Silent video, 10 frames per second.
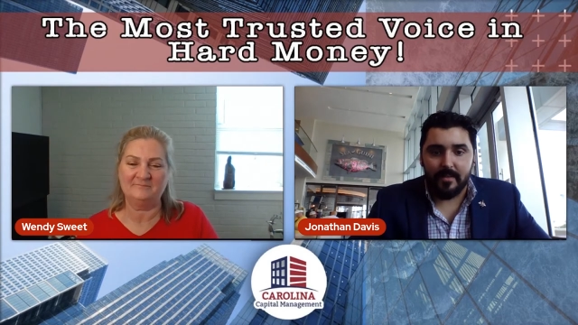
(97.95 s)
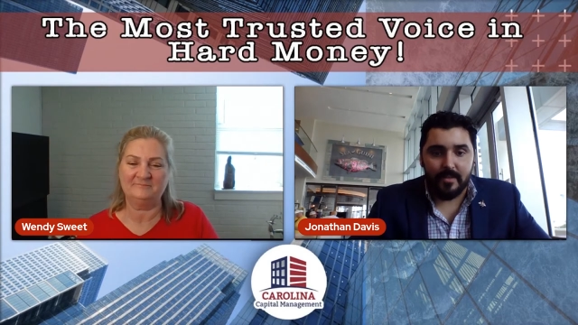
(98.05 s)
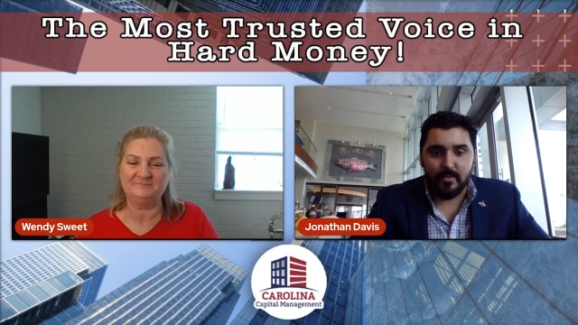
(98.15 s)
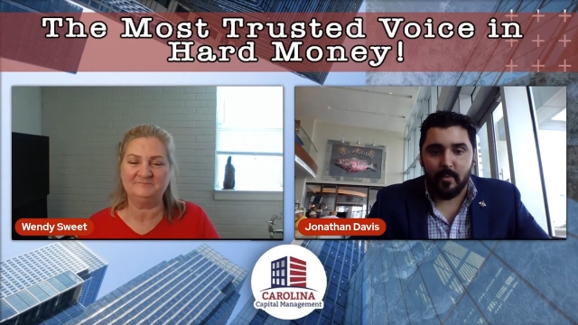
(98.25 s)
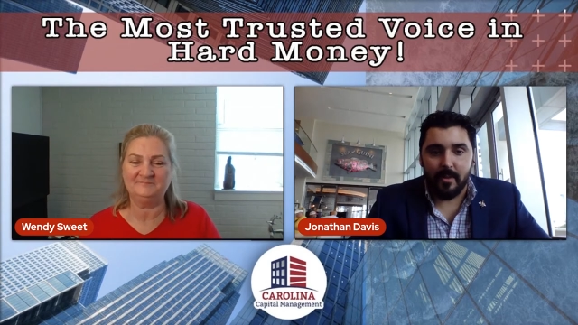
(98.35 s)
Speaker 1: I
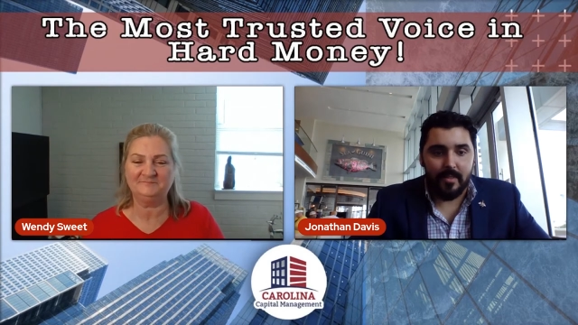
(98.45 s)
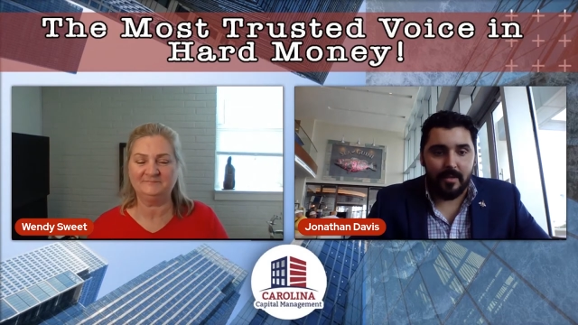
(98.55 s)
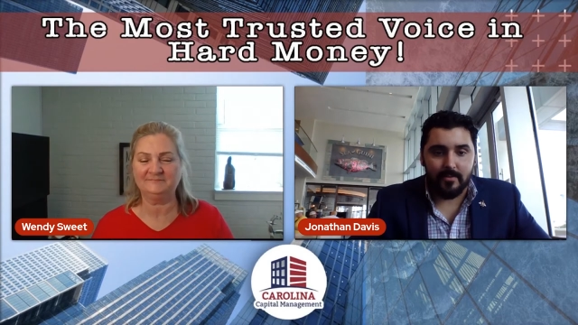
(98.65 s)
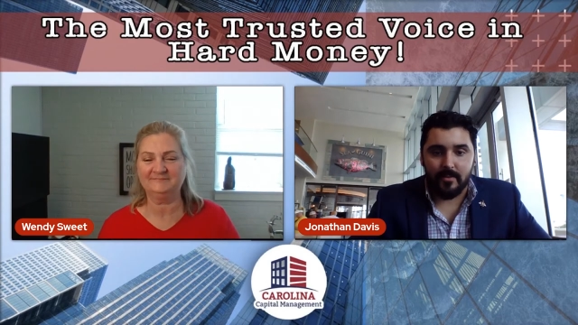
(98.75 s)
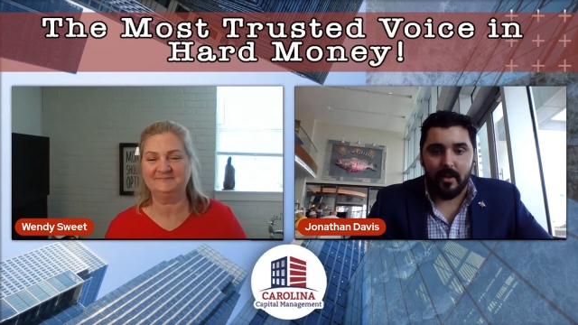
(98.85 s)
think twenty
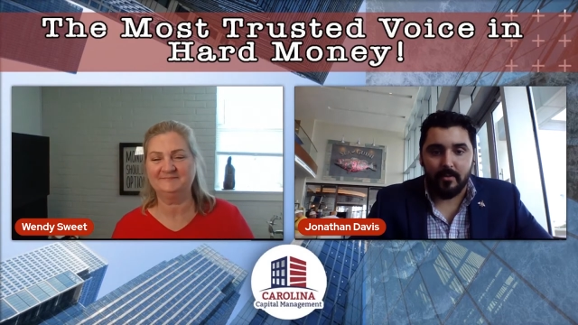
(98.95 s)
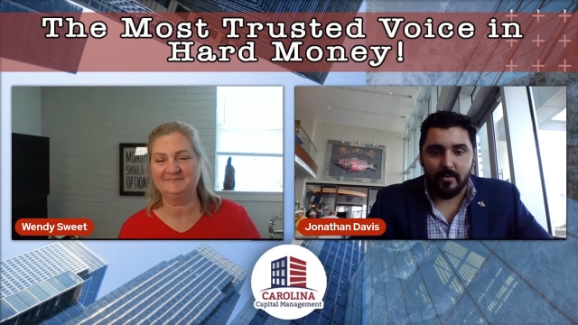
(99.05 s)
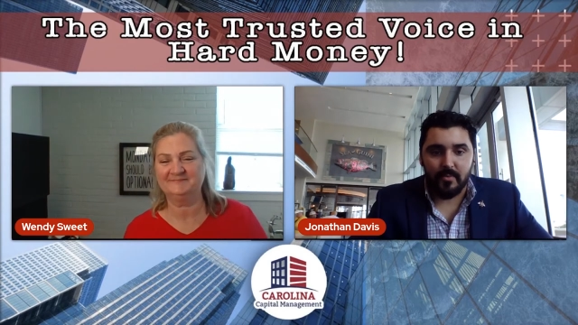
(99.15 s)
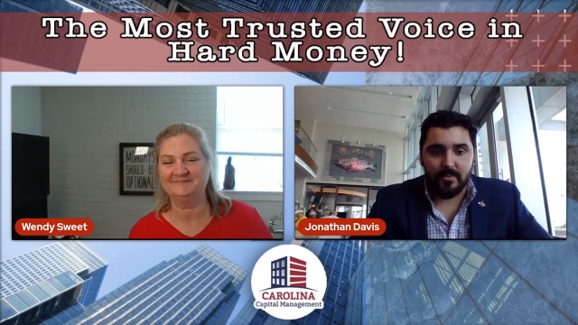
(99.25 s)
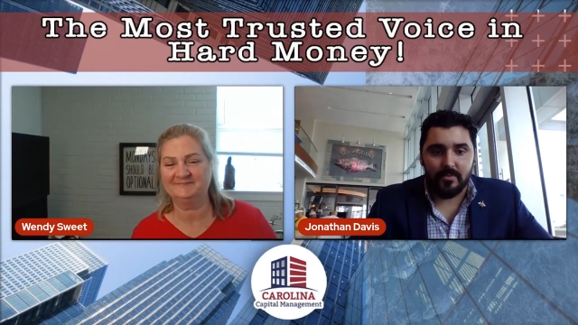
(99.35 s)
thousand
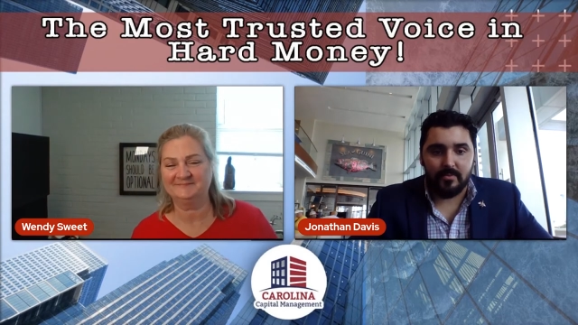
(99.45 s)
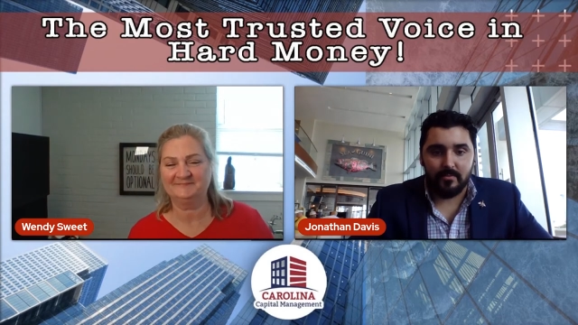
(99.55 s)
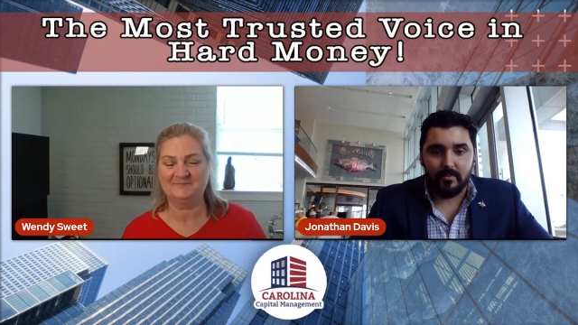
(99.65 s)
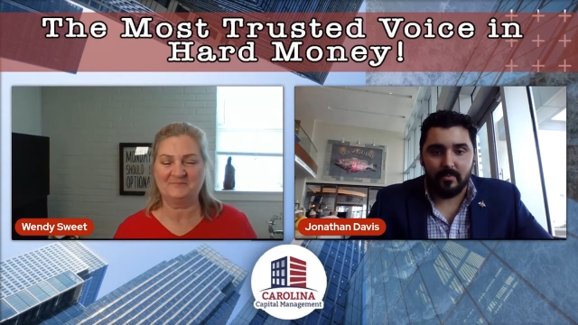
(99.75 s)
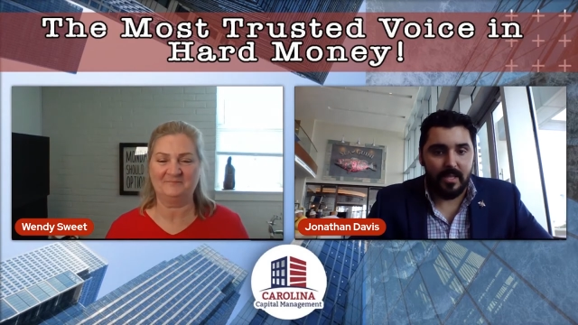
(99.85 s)
dollars was
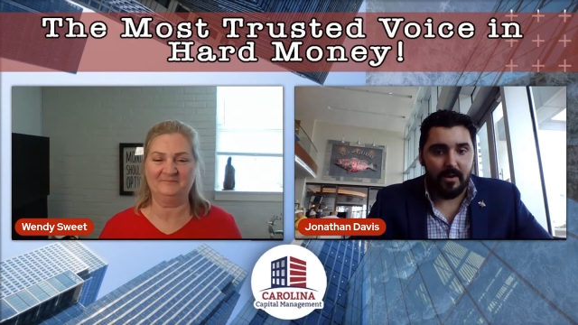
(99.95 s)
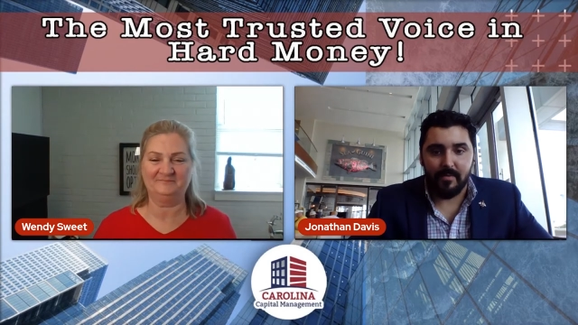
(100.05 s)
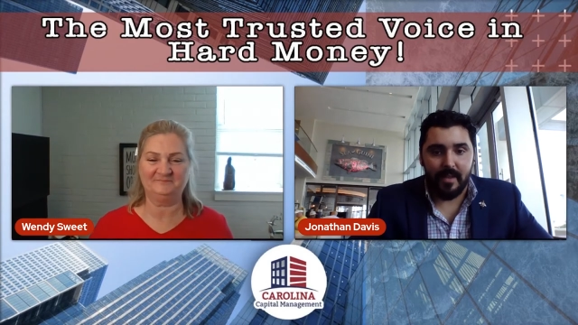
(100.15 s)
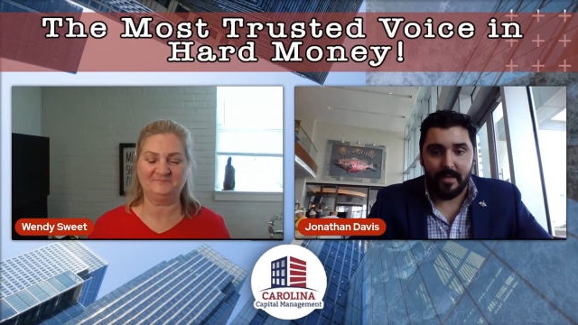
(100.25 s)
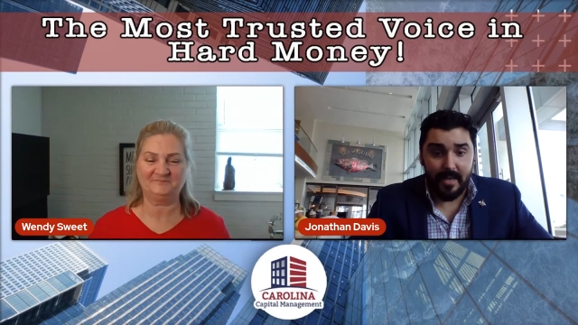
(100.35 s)
with
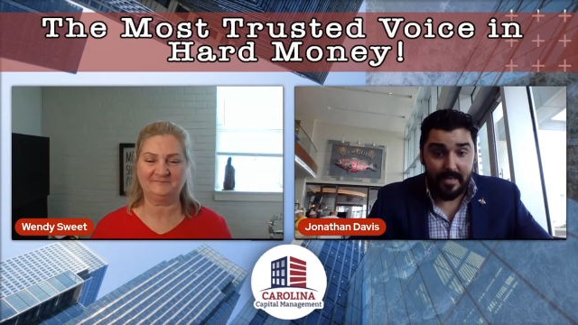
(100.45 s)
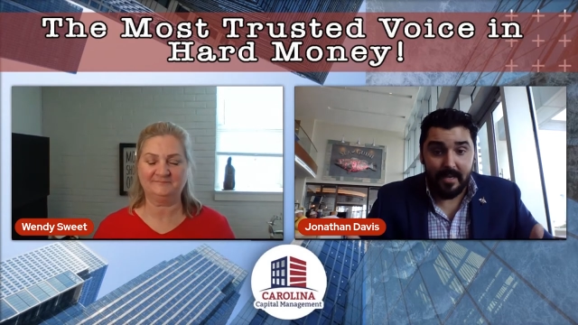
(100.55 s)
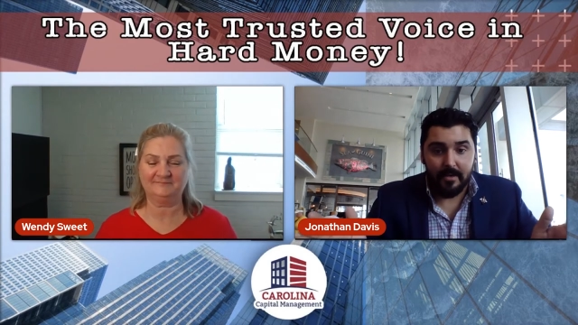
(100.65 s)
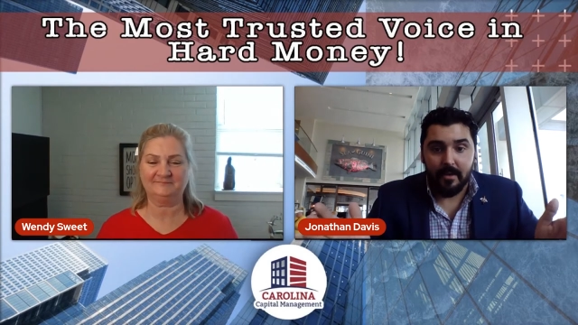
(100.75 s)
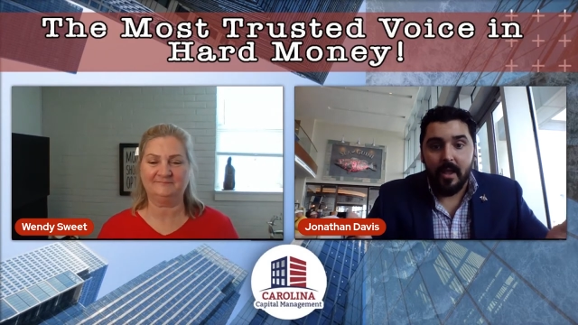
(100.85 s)
everything, and it
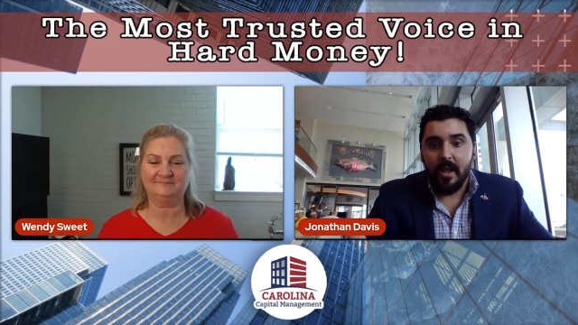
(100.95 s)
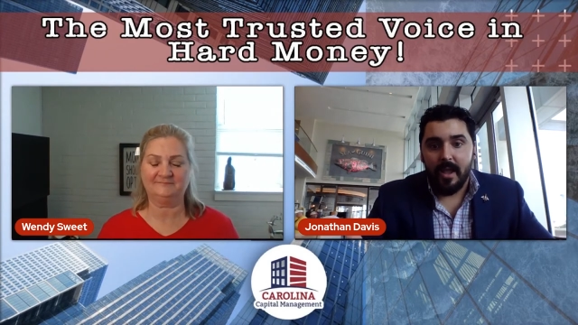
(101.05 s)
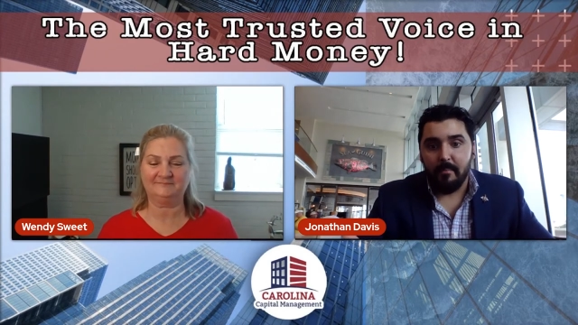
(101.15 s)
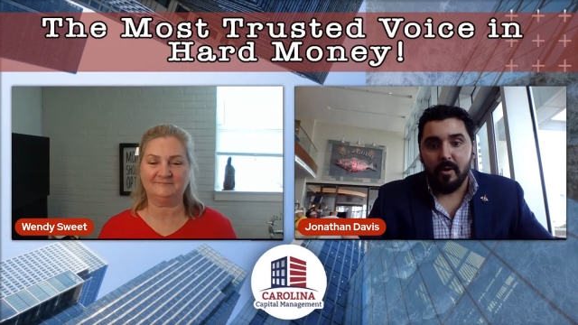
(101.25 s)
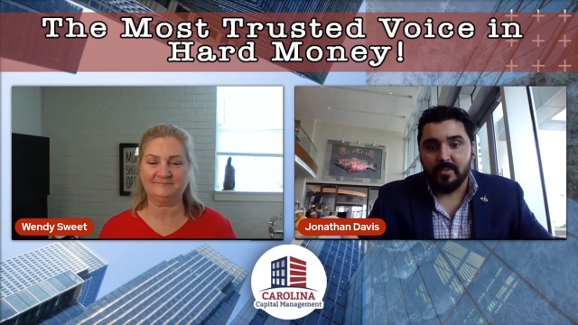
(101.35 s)
needed,
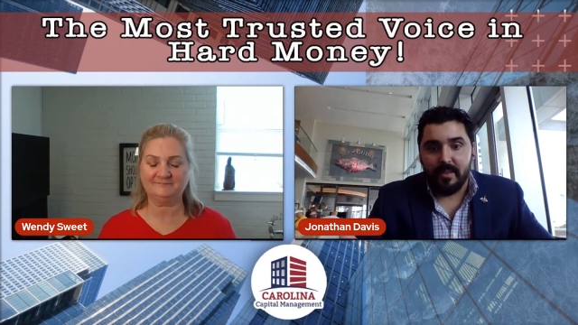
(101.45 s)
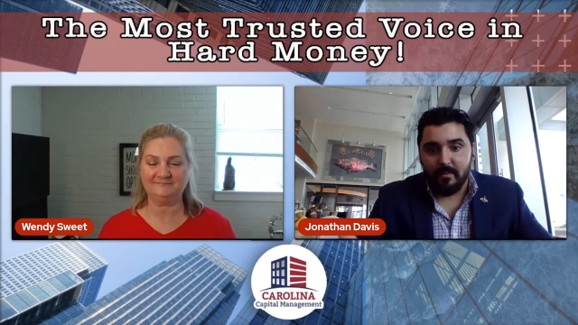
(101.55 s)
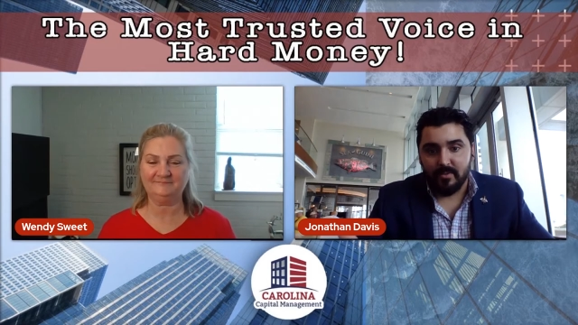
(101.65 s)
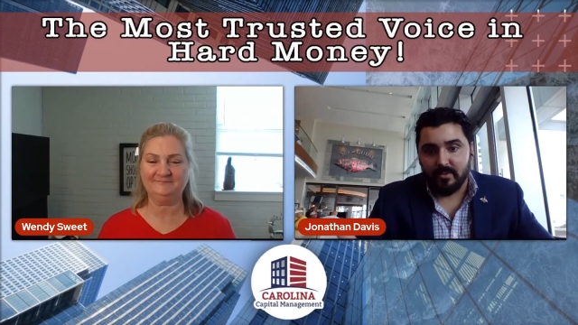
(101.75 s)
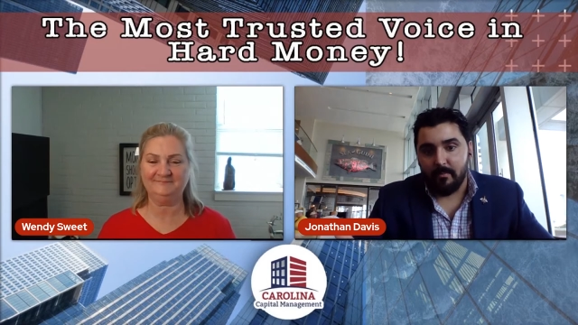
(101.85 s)
and most of
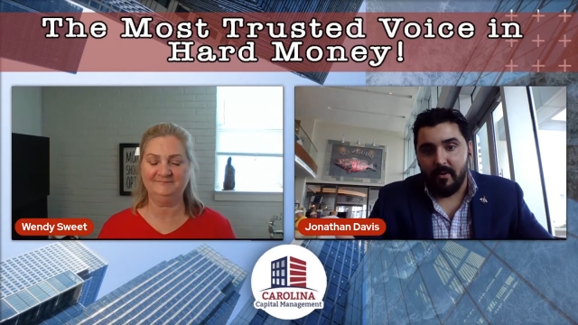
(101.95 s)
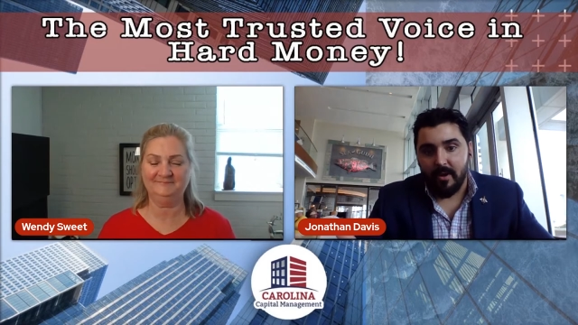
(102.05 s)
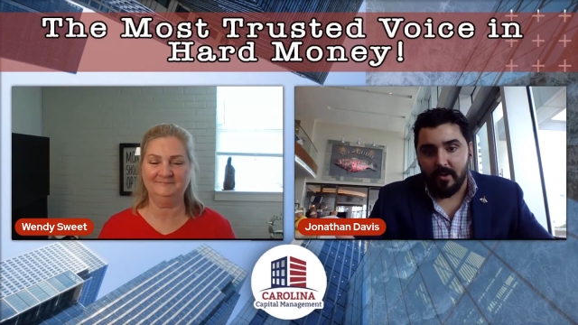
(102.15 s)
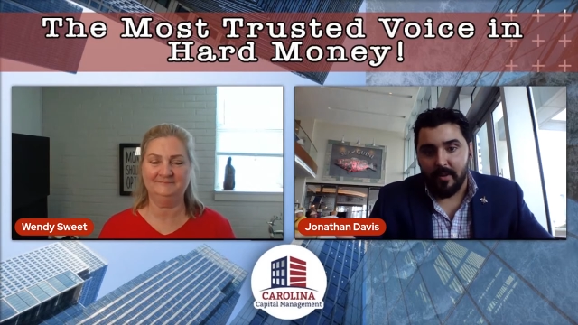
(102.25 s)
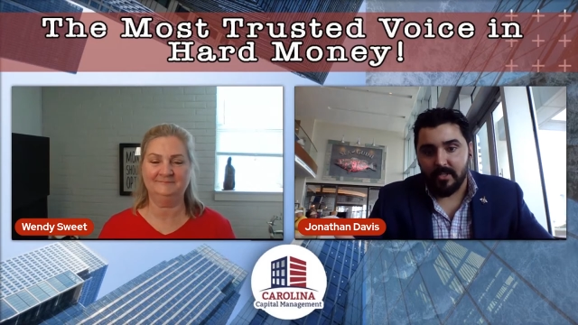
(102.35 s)
that was just a
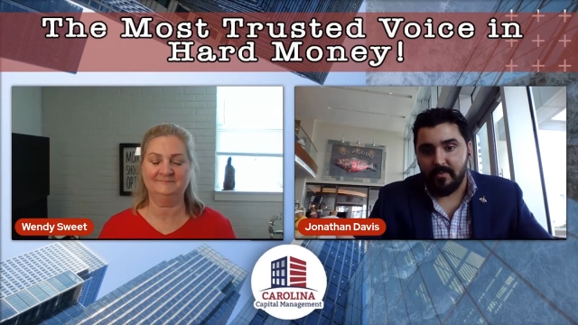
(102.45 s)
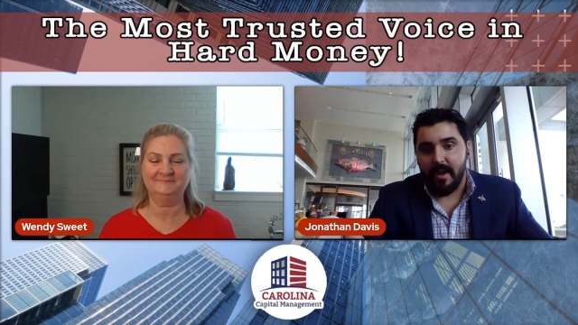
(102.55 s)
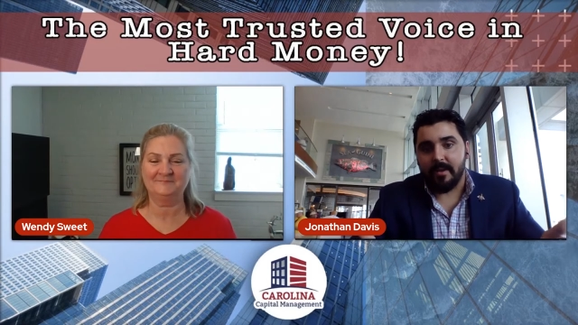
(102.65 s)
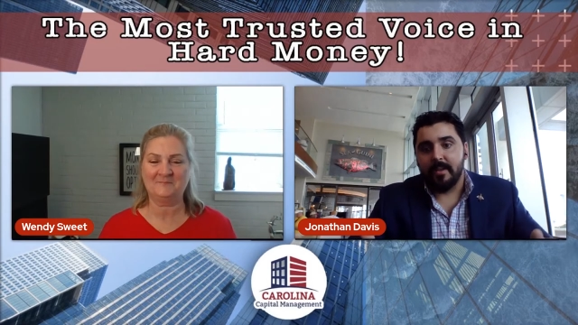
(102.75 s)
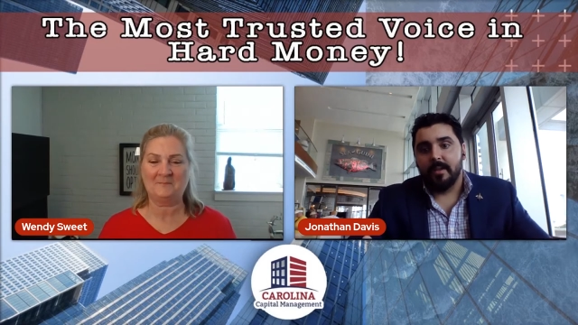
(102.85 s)
brand new
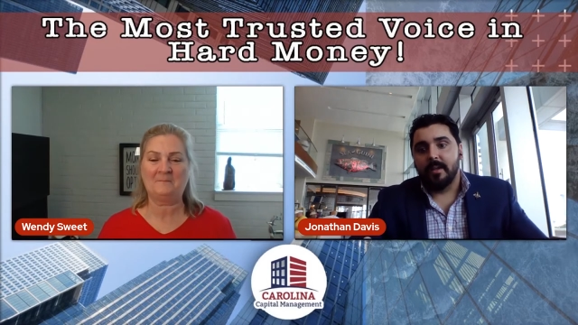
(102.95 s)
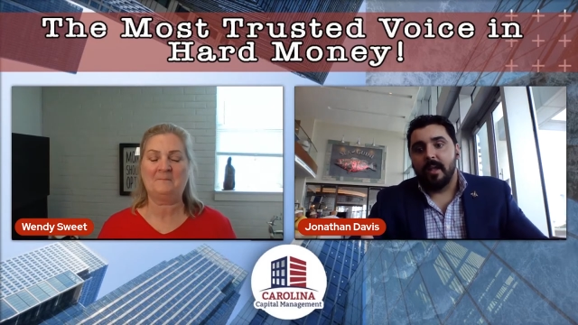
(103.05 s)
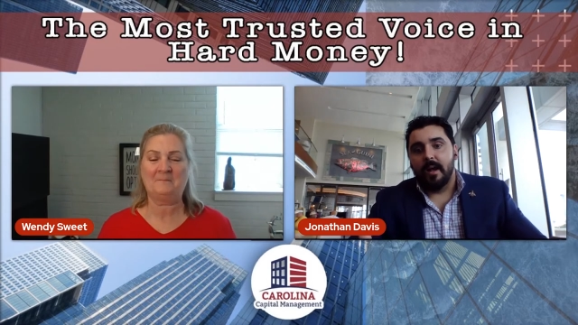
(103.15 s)
HVAC.